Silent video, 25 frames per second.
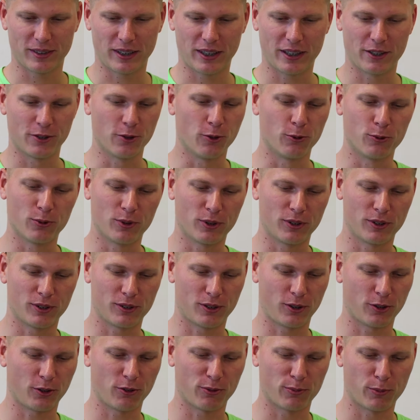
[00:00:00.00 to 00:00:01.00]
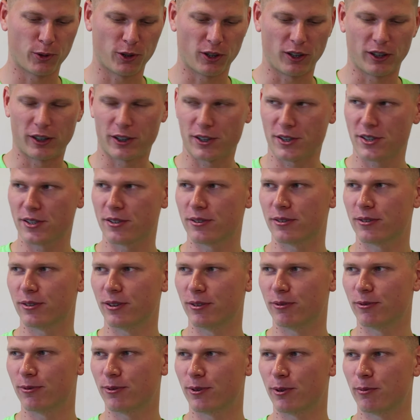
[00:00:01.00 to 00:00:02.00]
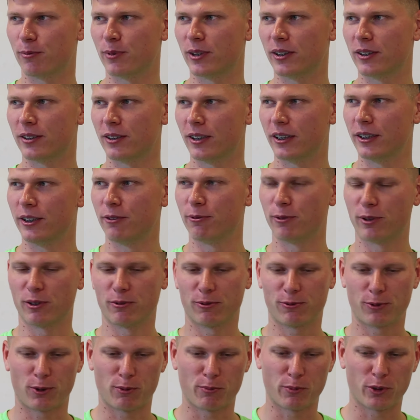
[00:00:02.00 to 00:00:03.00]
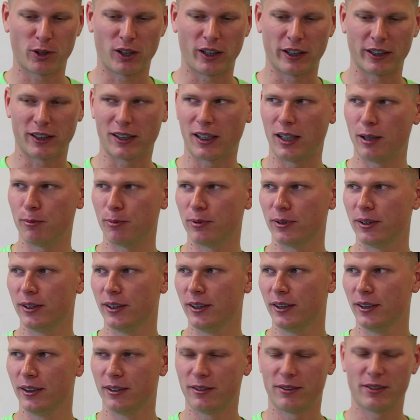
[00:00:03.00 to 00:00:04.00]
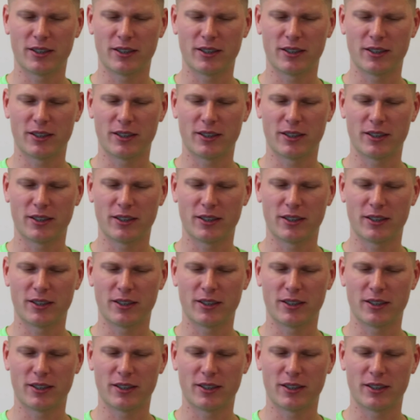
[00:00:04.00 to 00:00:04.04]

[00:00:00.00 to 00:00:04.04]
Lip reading: I know a lot of modelers, even from modeling club.